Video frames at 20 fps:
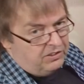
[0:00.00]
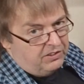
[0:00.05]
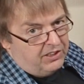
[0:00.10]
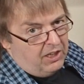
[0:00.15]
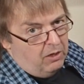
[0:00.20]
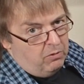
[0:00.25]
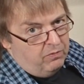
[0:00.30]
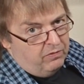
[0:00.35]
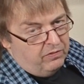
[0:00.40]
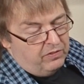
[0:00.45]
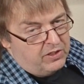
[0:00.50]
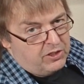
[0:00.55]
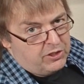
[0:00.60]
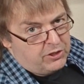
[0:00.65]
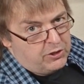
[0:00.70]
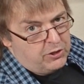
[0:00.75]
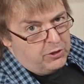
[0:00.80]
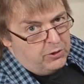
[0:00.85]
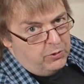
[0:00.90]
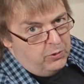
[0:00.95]
go for
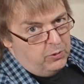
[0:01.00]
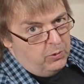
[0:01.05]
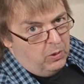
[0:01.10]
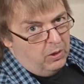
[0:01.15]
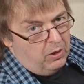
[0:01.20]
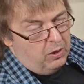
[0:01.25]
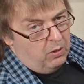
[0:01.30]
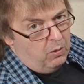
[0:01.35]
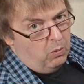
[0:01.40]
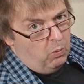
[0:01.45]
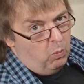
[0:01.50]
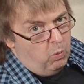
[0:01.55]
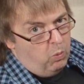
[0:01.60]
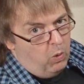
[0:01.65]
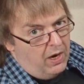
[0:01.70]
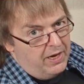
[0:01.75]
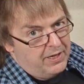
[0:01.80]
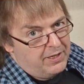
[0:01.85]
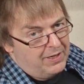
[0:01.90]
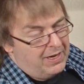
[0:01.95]
too
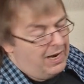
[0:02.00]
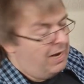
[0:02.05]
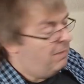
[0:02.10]
wide an